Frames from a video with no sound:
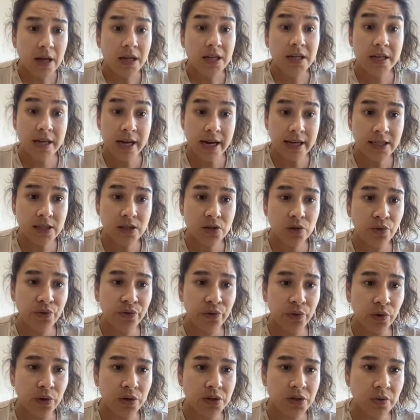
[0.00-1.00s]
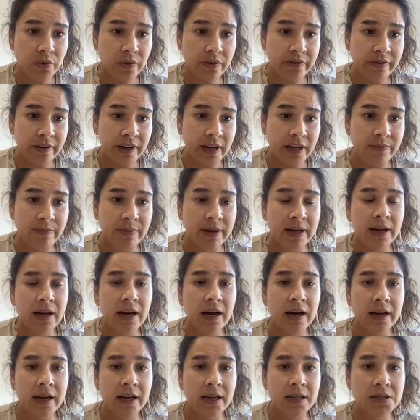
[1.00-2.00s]
Yes, of course, Juan Felipe.
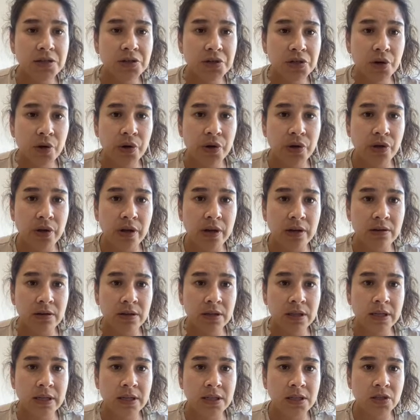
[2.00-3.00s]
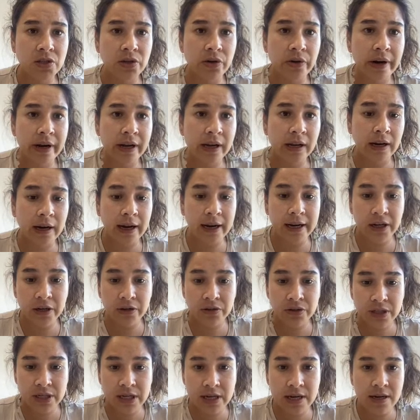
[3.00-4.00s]
I can show you the historical. Like you
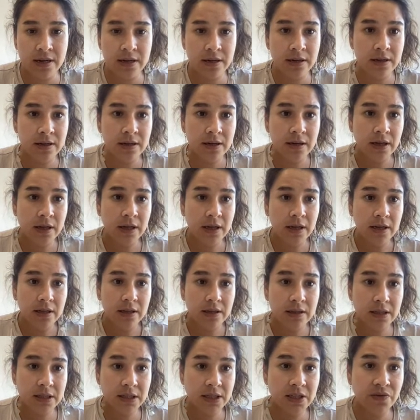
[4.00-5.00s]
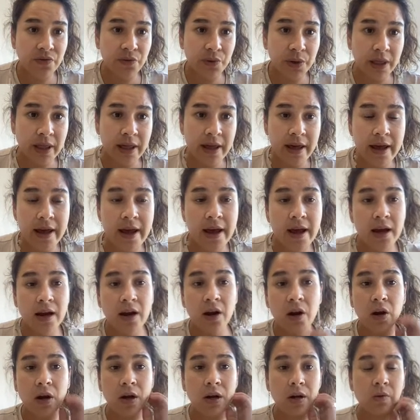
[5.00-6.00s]
see, this is with the
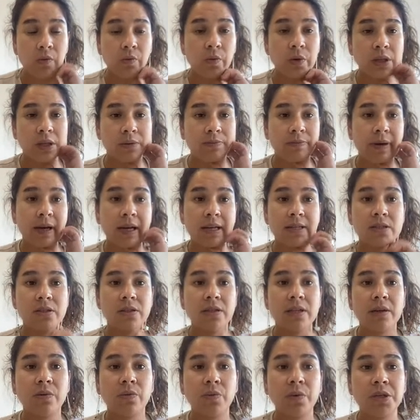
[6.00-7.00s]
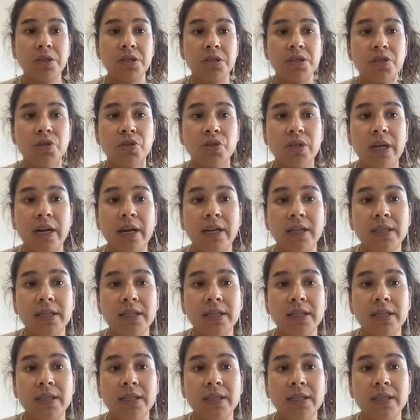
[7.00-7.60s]
person that we just sent